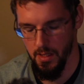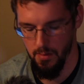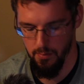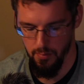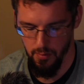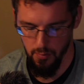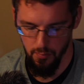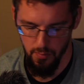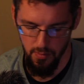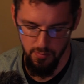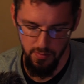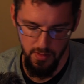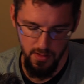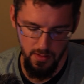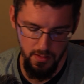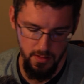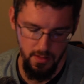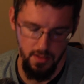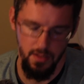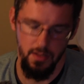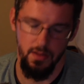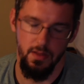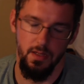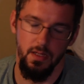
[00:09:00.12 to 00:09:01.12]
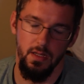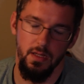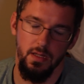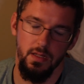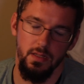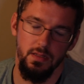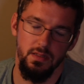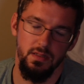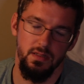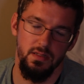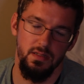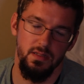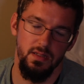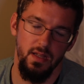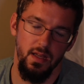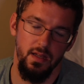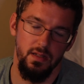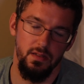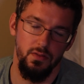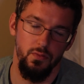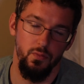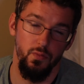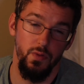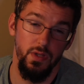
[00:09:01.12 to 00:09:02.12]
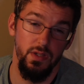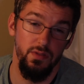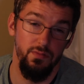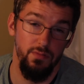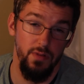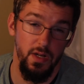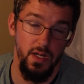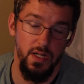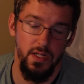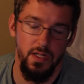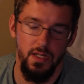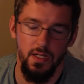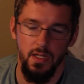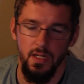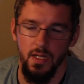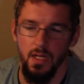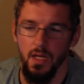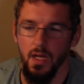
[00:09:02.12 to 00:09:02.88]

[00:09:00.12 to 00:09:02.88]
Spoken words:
But when we look at the sag with rider,